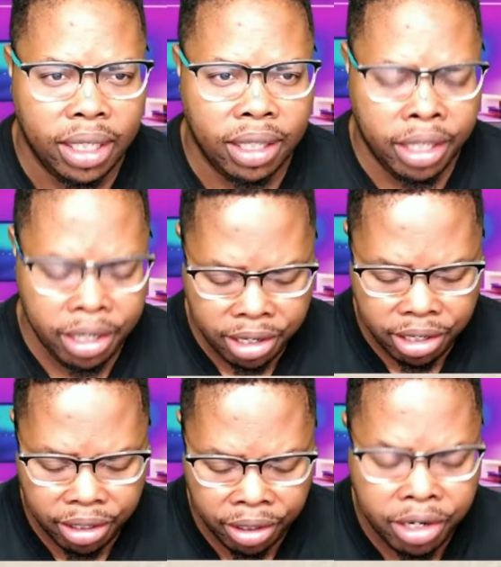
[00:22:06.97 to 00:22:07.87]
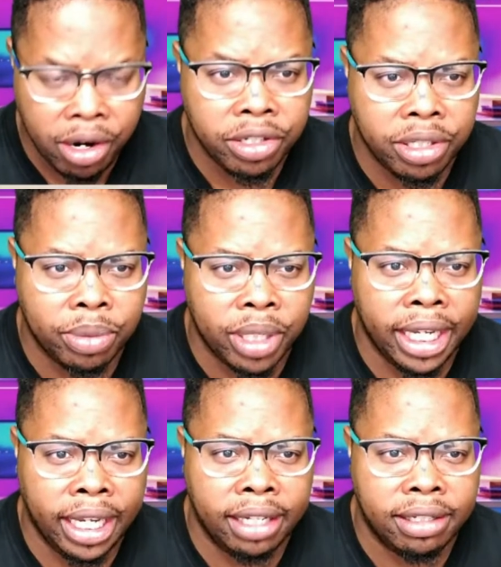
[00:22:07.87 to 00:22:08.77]
there there are some
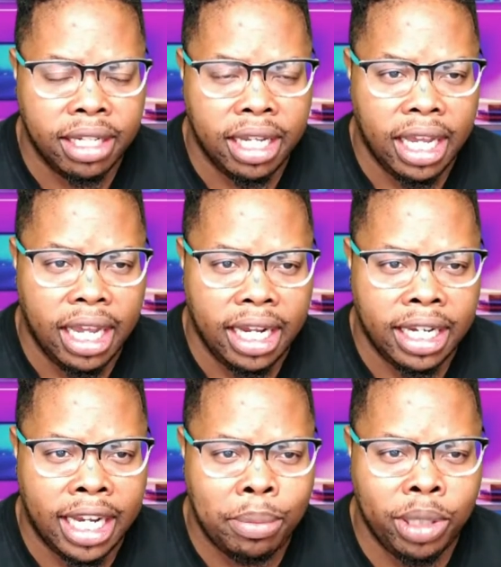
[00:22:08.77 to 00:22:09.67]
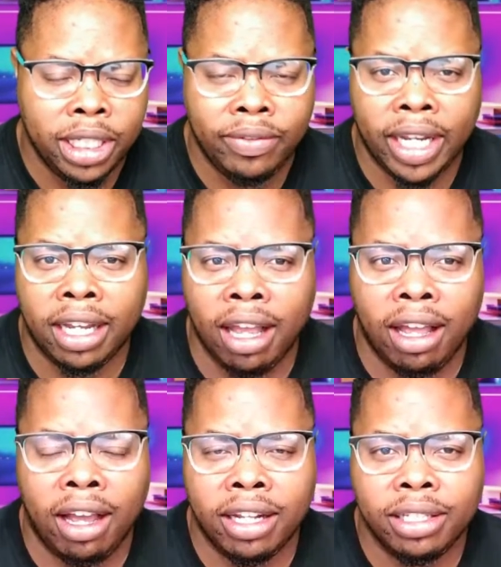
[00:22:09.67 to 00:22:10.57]
things I believe that
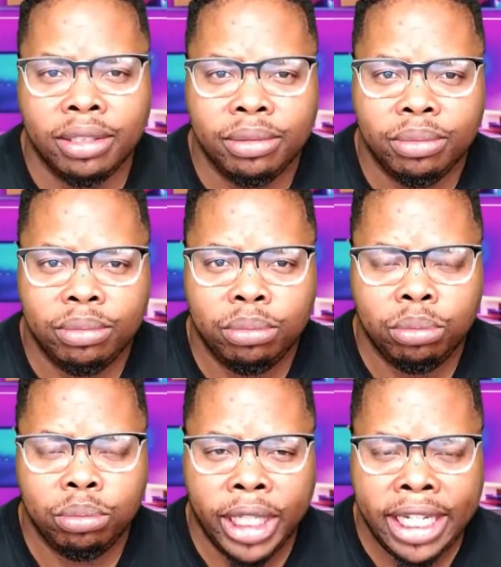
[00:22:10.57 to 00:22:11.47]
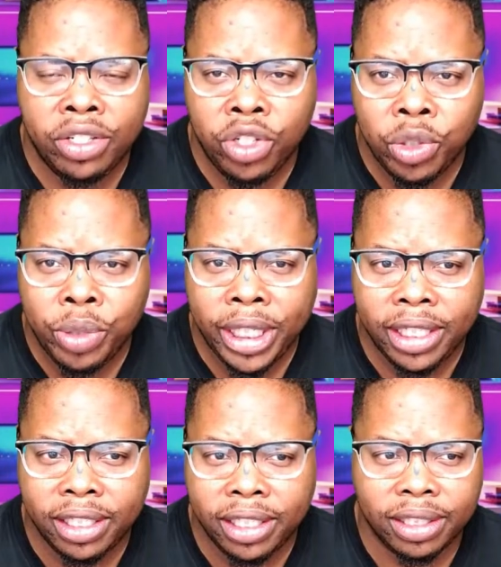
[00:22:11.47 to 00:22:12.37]
God is
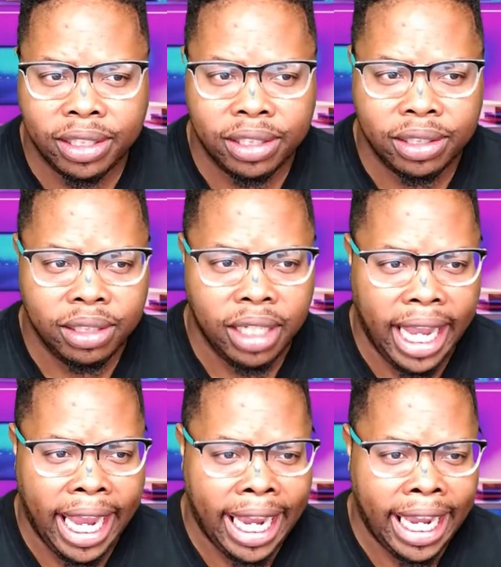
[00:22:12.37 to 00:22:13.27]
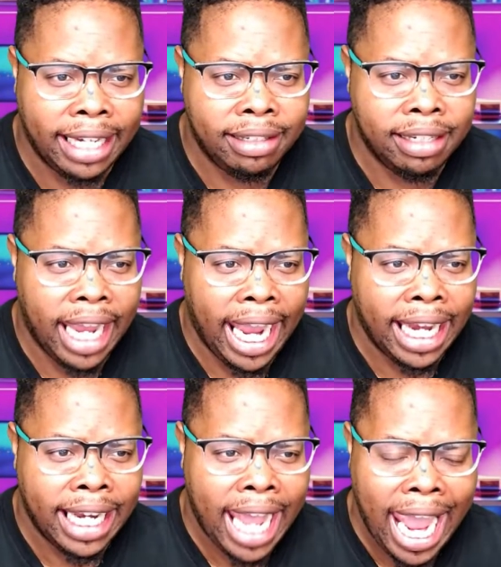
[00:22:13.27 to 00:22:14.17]
doing and
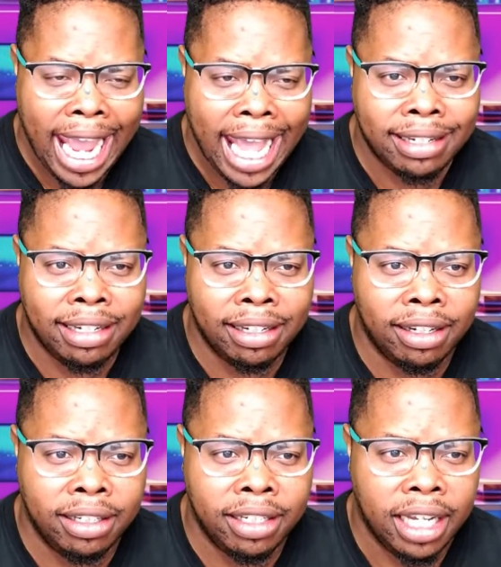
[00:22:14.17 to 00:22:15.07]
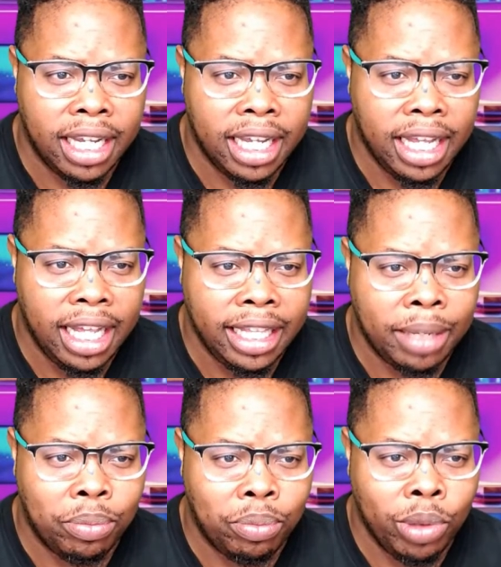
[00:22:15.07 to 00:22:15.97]
and has done
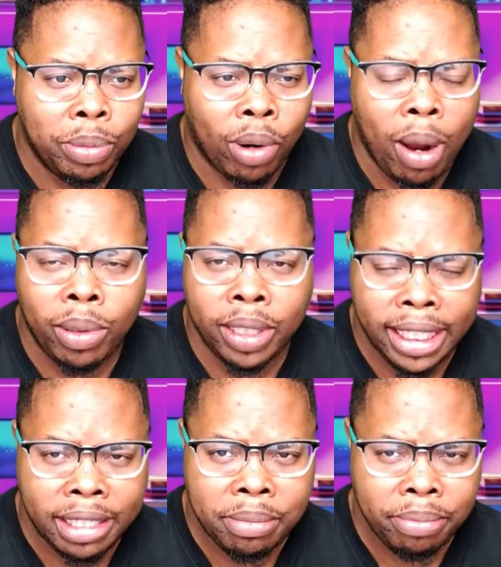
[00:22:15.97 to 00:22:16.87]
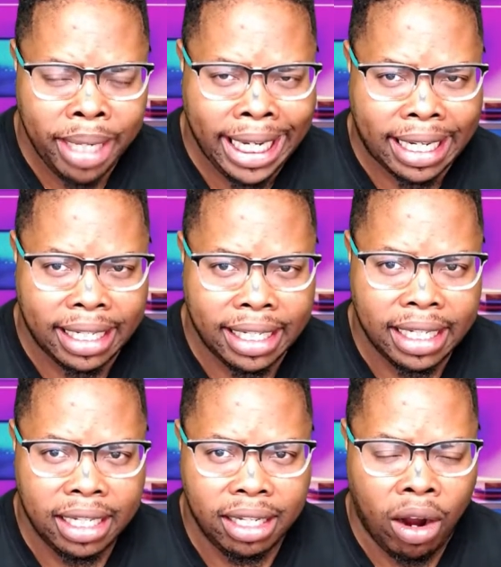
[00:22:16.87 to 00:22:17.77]
that we probably need to make
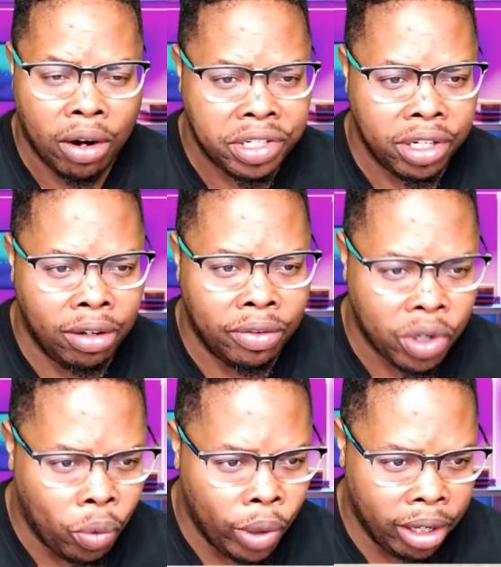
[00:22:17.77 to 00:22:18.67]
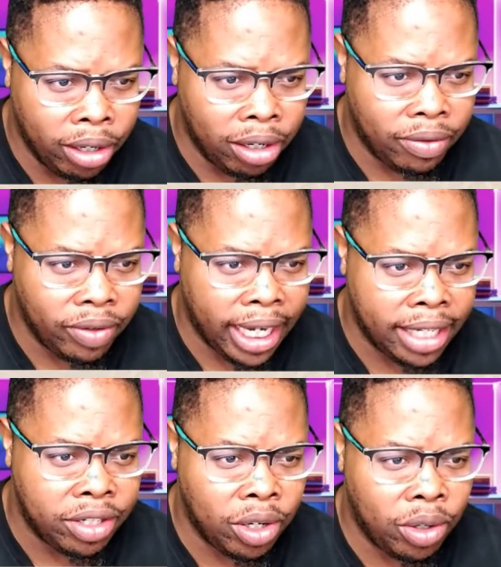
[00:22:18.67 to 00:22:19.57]
ourselves aware of.
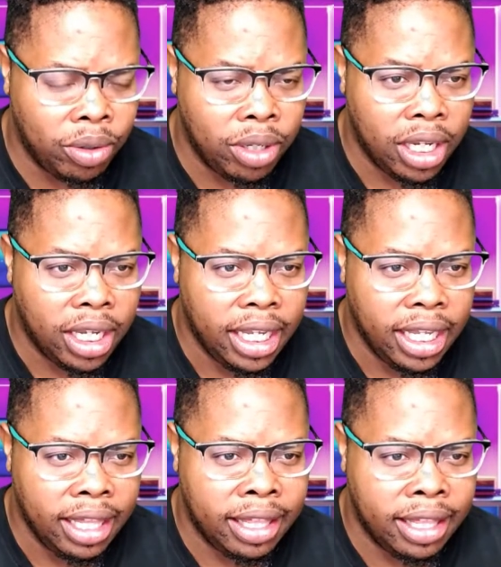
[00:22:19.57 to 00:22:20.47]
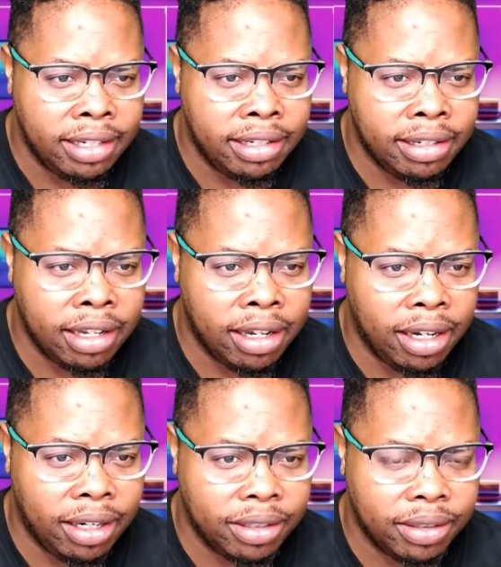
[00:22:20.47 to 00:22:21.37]
And so this is uh